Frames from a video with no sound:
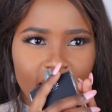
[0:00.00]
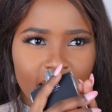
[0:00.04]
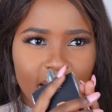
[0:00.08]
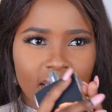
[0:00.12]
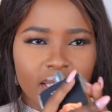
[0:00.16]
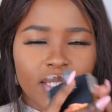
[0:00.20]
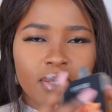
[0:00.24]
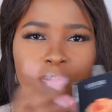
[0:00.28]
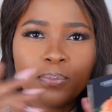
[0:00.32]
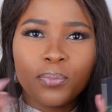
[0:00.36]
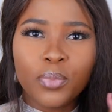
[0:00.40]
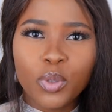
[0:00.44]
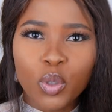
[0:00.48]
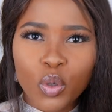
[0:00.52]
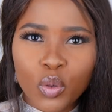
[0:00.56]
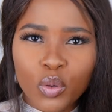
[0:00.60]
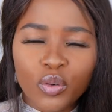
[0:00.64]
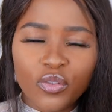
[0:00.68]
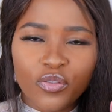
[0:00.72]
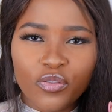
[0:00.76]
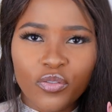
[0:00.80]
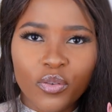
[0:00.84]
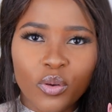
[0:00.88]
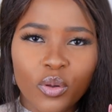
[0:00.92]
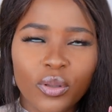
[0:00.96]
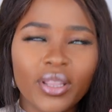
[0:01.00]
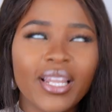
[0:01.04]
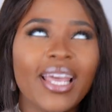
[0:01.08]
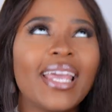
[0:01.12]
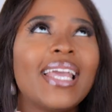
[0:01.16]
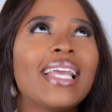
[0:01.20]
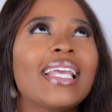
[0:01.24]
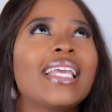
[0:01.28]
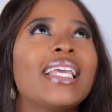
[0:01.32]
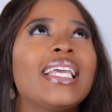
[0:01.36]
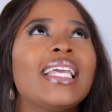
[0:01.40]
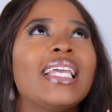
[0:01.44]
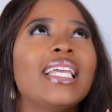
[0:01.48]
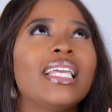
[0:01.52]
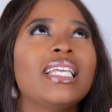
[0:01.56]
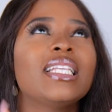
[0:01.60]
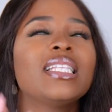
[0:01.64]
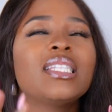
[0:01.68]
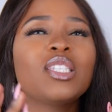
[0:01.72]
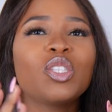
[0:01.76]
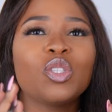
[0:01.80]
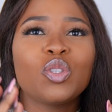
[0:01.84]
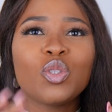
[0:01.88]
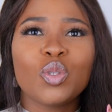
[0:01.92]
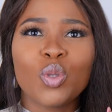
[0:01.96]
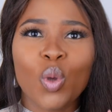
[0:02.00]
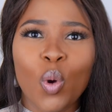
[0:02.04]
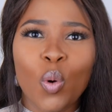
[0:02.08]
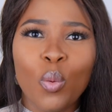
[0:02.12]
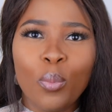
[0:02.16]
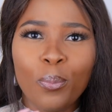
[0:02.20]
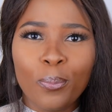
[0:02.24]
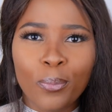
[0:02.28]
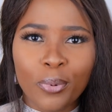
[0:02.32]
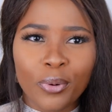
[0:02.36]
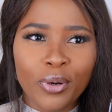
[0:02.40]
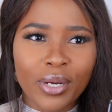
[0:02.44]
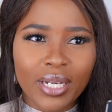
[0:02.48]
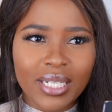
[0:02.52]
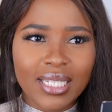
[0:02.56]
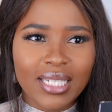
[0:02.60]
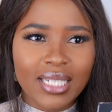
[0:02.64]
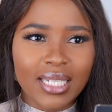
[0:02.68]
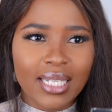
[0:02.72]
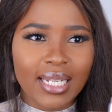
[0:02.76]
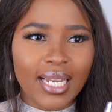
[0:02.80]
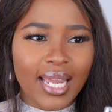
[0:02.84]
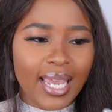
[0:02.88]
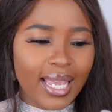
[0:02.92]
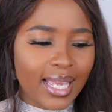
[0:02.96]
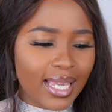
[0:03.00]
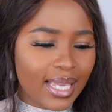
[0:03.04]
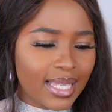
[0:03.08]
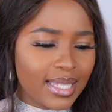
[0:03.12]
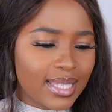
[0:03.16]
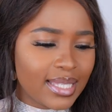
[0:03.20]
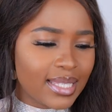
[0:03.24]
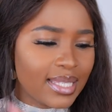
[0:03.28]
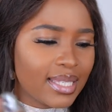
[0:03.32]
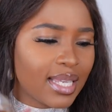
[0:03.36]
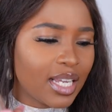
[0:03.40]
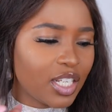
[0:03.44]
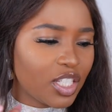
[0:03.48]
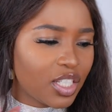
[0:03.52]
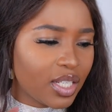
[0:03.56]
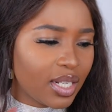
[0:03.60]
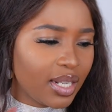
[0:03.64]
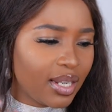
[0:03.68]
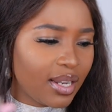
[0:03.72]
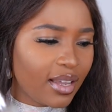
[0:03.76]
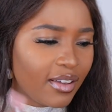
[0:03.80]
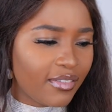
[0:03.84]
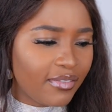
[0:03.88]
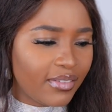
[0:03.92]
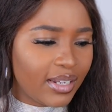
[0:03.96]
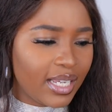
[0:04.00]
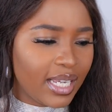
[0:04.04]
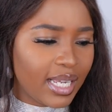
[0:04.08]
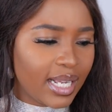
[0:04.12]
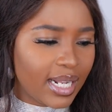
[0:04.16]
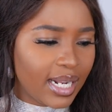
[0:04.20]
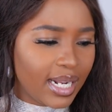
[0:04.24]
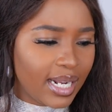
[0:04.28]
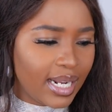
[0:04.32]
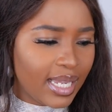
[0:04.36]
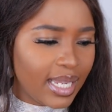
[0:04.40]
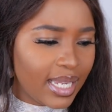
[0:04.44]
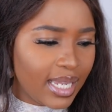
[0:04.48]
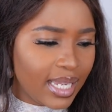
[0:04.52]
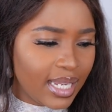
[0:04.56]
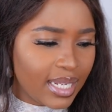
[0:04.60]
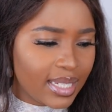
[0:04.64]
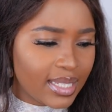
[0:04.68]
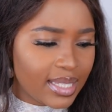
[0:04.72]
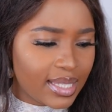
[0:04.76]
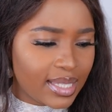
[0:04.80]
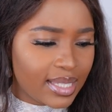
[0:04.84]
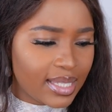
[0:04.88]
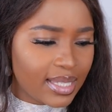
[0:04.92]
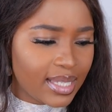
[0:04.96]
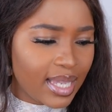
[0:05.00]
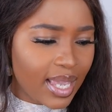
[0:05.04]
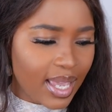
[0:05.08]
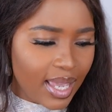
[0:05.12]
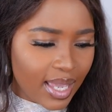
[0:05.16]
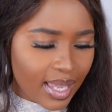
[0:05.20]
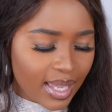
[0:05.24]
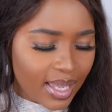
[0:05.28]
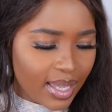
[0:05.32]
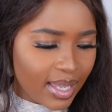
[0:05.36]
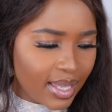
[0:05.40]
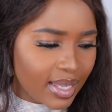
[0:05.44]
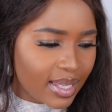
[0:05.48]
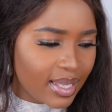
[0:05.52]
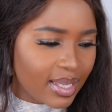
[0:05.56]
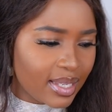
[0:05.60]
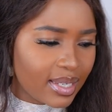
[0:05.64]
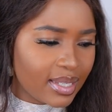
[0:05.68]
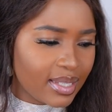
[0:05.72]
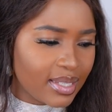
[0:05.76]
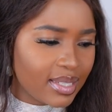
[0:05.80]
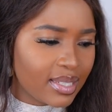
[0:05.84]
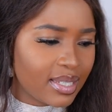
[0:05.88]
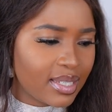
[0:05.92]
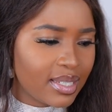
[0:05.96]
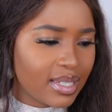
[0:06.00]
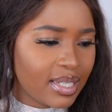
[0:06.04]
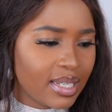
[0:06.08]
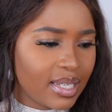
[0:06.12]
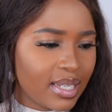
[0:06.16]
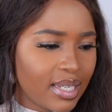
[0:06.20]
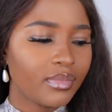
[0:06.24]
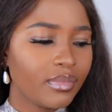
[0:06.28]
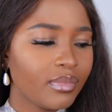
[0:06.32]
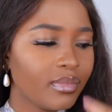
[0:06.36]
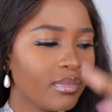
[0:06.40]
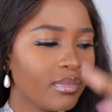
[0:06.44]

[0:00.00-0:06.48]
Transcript: it's beautiful. Like, it's so pretty. Like, it's such a lovely, clean scent.